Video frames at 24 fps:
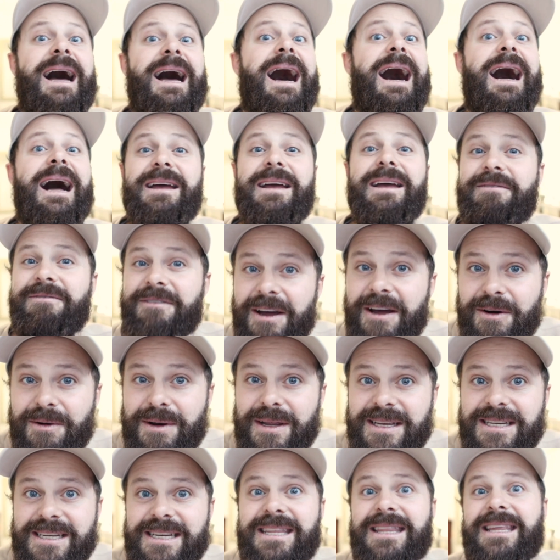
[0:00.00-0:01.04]
I have
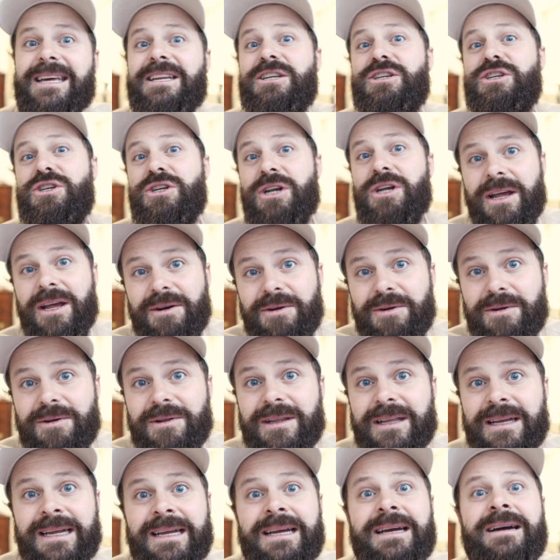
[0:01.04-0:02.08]
noticed that
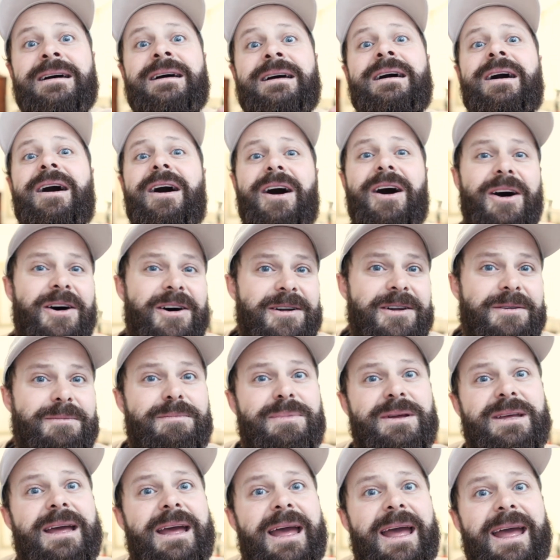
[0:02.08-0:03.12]
generally on
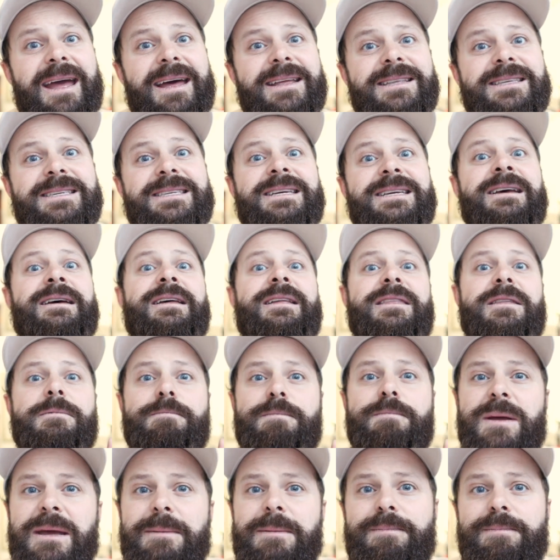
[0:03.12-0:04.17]
Behance, the
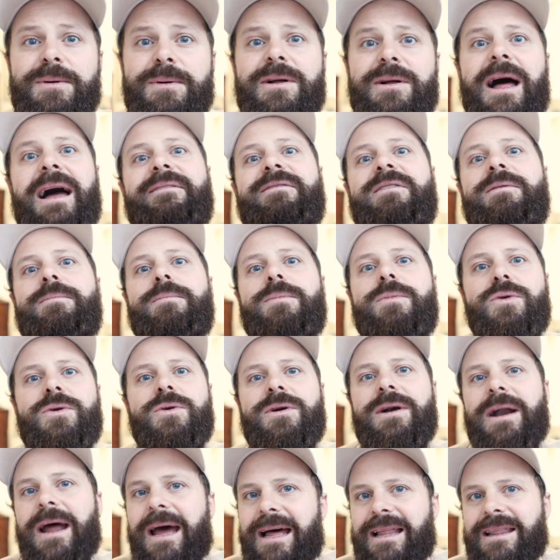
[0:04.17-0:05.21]
people have a
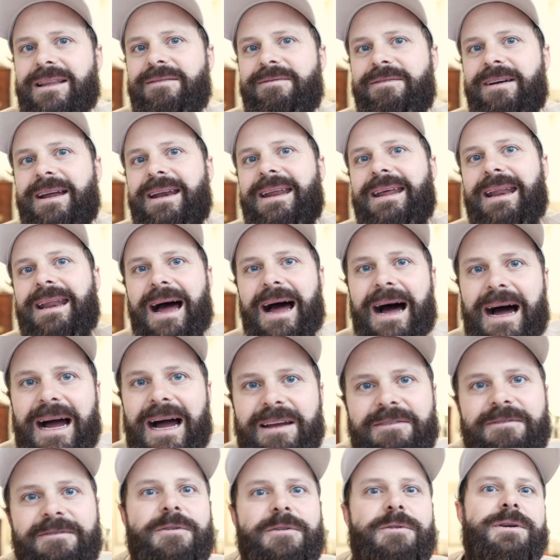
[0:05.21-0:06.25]
more elevated eye
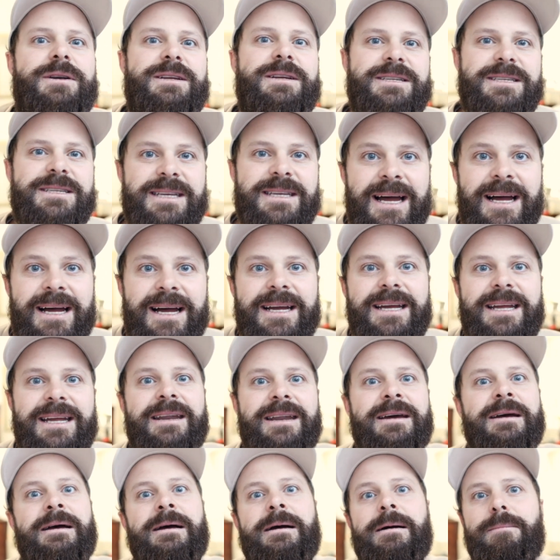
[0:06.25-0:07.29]
for design,
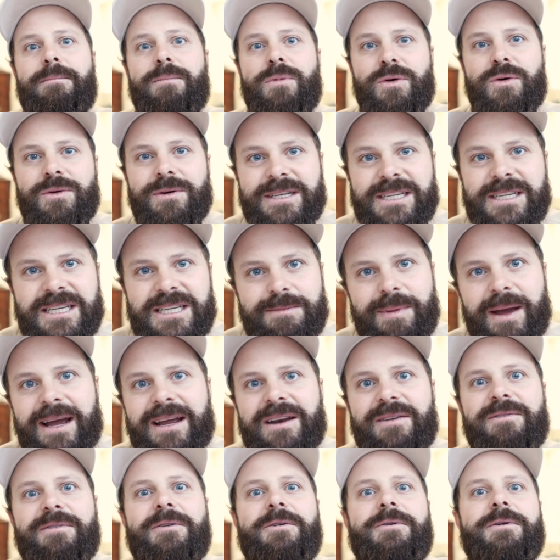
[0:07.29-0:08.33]
more respect
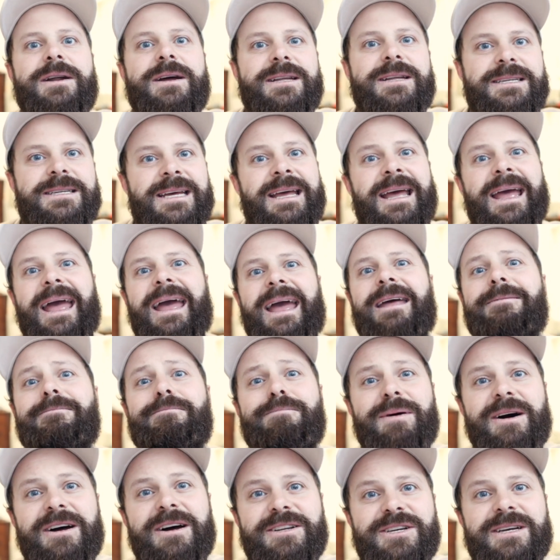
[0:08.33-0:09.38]
for it, and
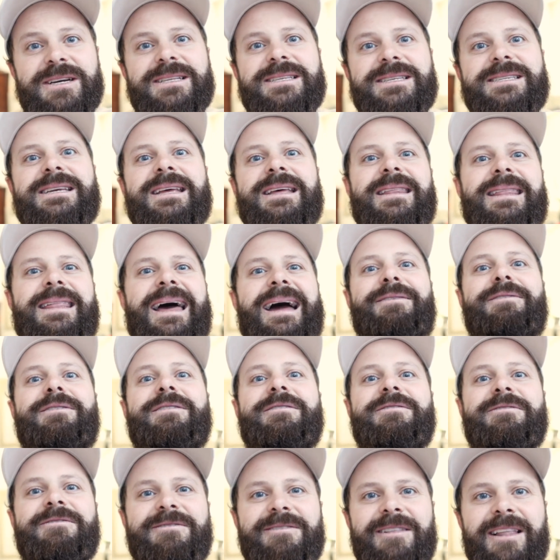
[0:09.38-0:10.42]
budgets that
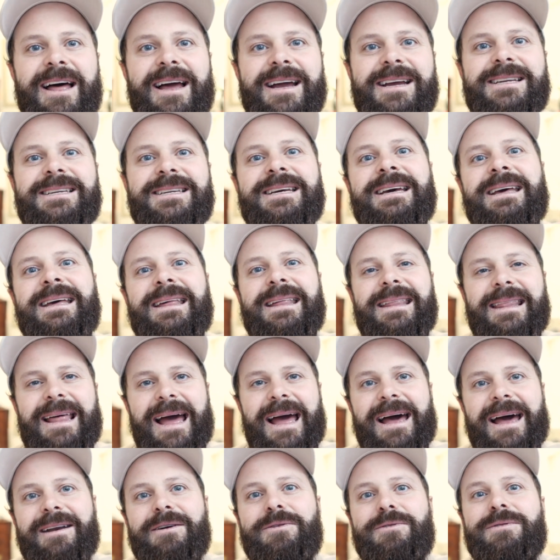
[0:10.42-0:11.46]
reflect
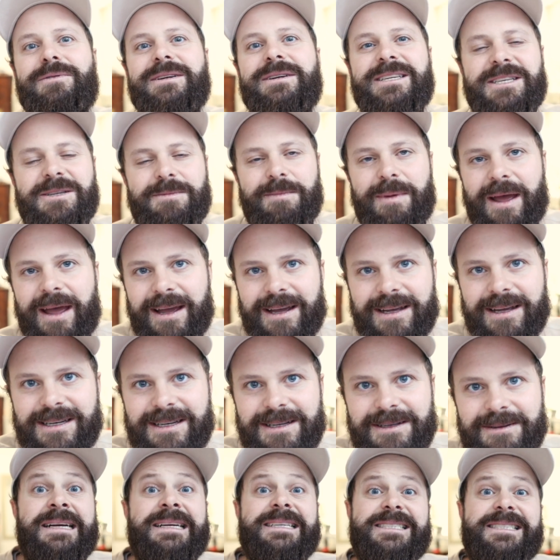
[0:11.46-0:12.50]
that respect.
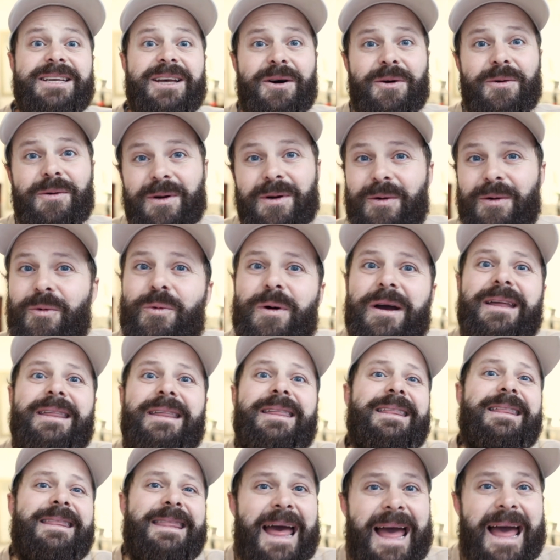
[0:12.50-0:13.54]
So with
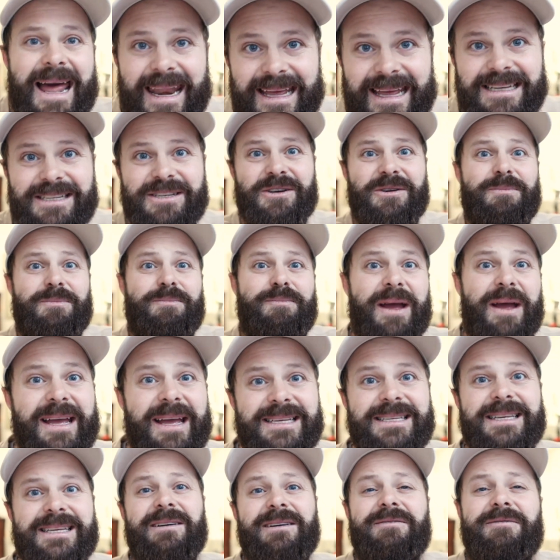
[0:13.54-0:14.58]
that as your
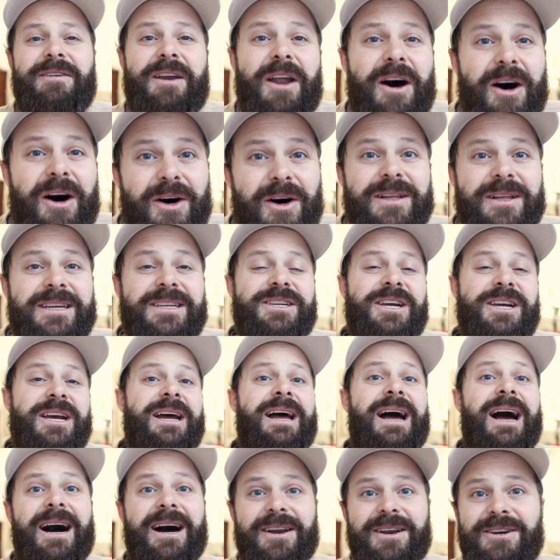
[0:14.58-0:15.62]
base of knowledge,
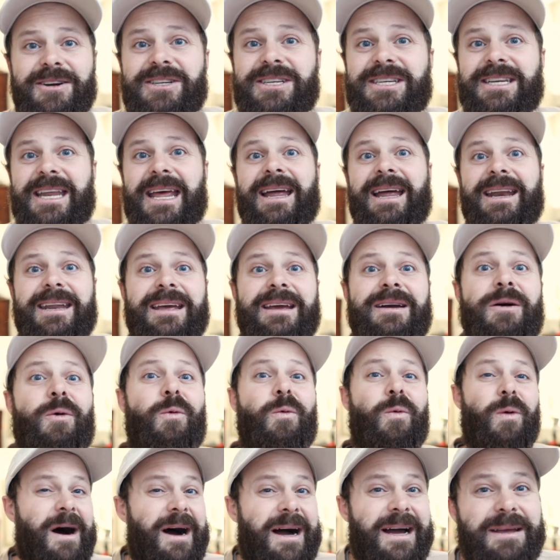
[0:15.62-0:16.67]
understanding
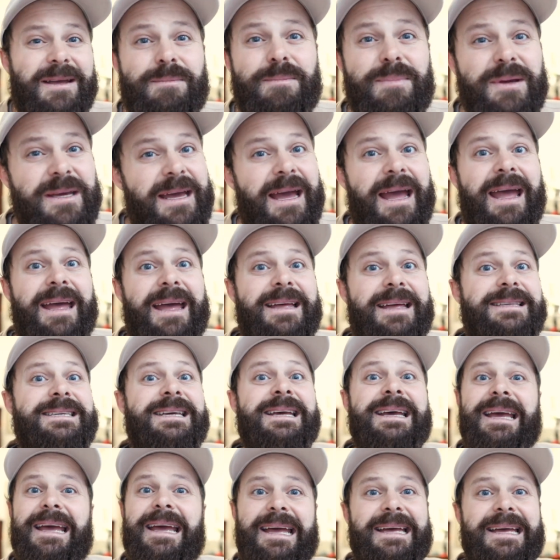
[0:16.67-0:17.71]
why Behance
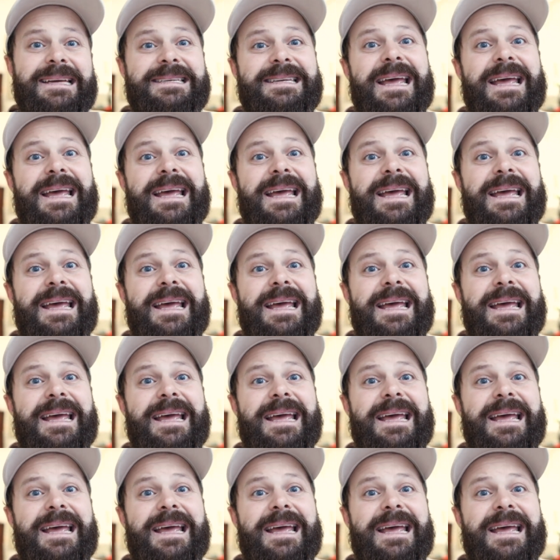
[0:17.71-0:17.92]
is